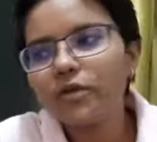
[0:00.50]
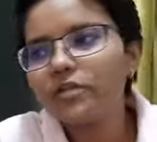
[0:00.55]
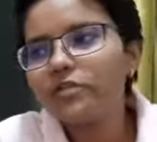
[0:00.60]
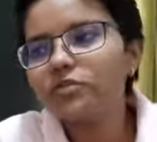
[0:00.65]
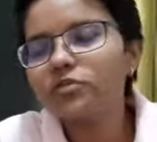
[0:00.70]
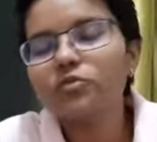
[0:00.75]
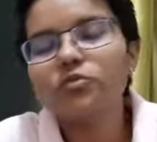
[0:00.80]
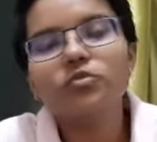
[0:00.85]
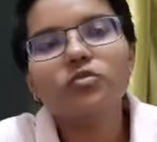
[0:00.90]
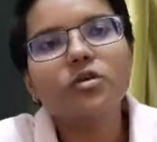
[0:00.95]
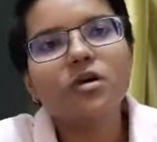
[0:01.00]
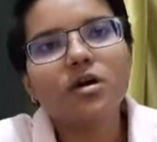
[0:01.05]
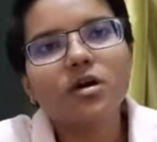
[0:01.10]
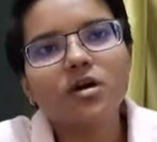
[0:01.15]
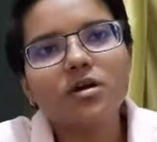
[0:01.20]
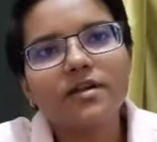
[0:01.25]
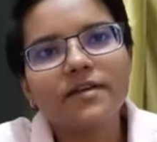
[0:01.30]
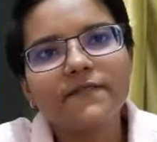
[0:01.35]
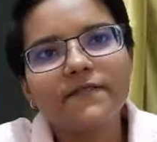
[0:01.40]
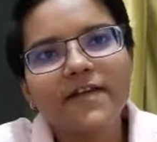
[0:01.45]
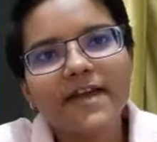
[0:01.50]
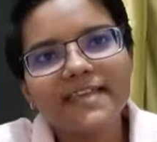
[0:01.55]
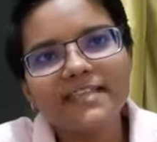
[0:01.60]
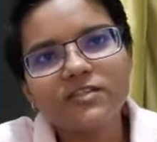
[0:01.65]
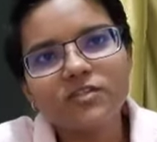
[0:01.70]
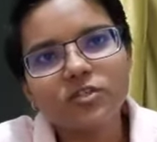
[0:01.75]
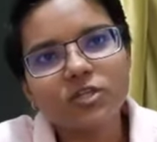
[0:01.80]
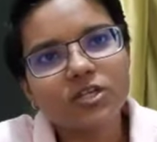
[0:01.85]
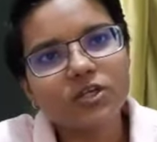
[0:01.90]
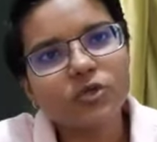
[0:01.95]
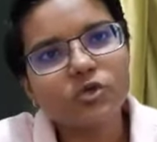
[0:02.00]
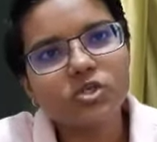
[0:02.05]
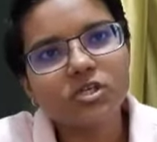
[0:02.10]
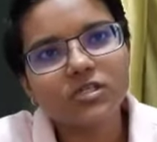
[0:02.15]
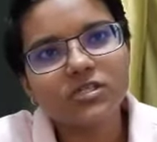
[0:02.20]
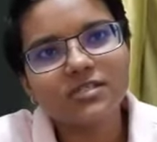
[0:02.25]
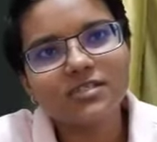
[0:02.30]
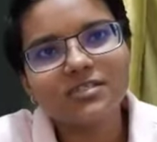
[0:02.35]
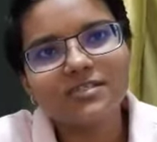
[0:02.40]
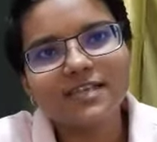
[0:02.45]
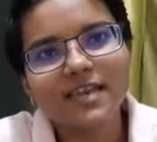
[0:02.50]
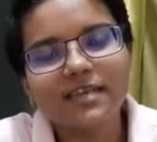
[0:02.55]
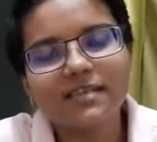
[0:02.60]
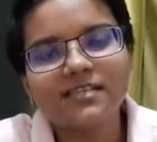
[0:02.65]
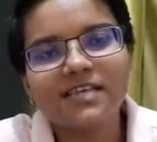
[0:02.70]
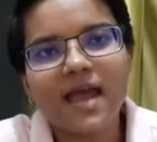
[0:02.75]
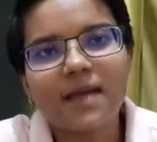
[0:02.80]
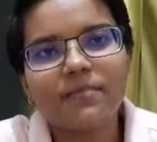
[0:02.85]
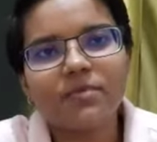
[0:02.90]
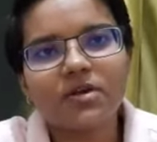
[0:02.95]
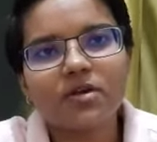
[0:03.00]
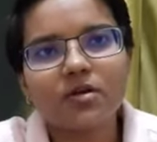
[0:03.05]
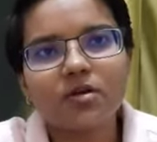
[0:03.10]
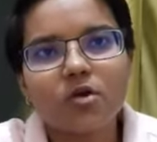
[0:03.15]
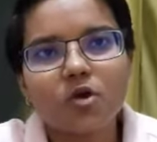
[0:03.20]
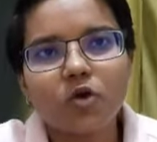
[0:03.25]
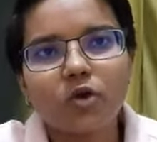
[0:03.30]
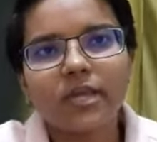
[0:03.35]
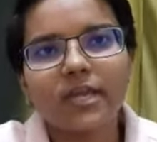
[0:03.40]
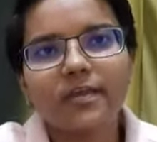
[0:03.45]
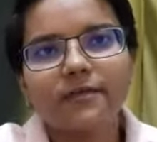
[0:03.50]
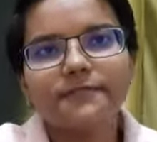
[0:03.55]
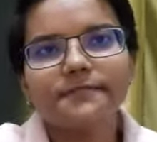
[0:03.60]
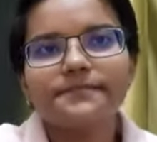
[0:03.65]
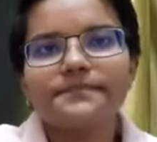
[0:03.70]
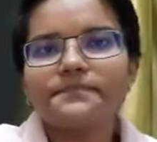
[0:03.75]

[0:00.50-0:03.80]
going to revise solutions chapter. Okay.